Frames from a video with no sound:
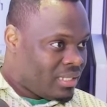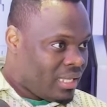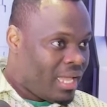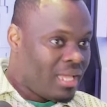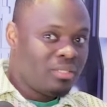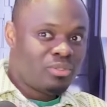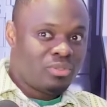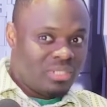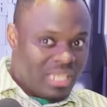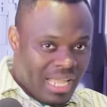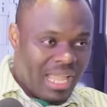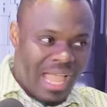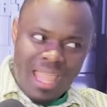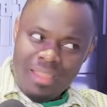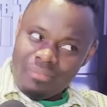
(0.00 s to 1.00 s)
And today
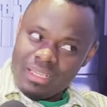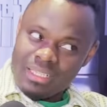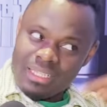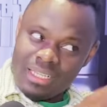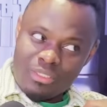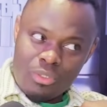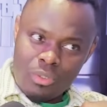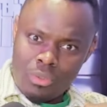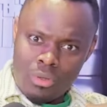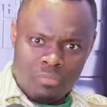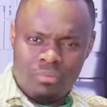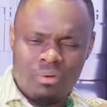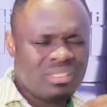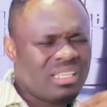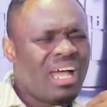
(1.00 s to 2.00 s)
I invited her, so of
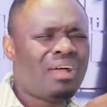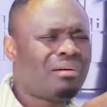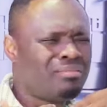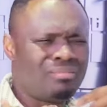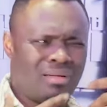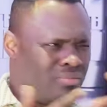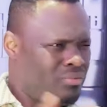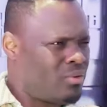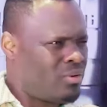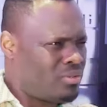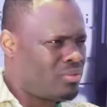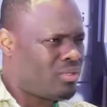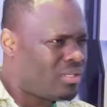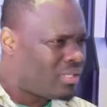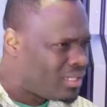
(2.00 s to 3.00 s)
course, I'm of course
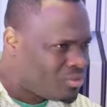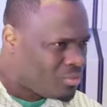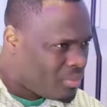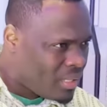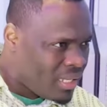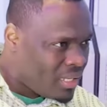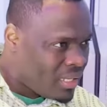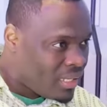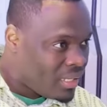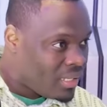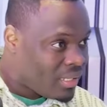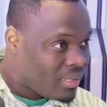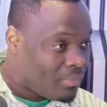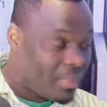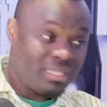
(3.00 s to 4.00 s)
not her to pay,
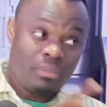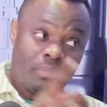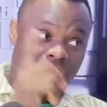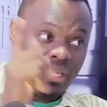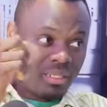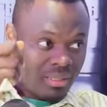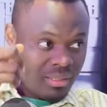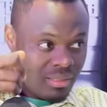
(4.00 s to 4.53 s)
but she paid.